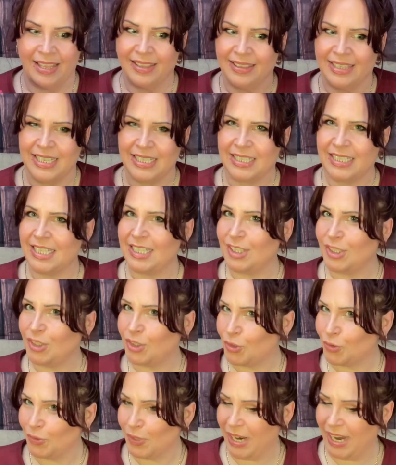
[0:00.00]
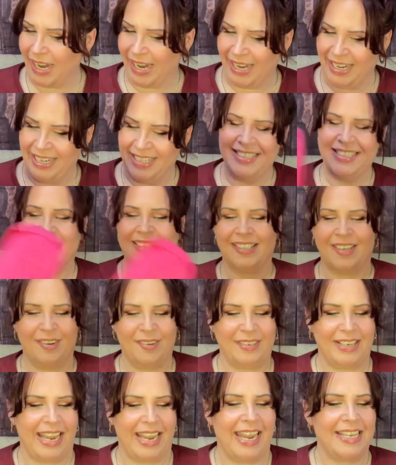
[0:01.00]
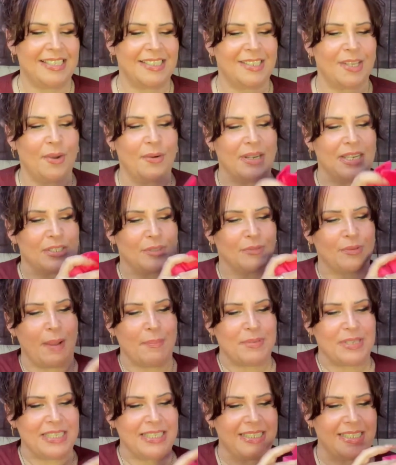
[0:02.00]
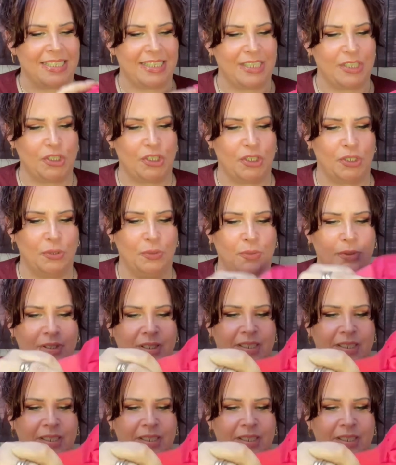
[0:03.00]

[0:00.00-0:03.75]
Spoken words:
This is strange. Okay, so it's wrapped in tissue.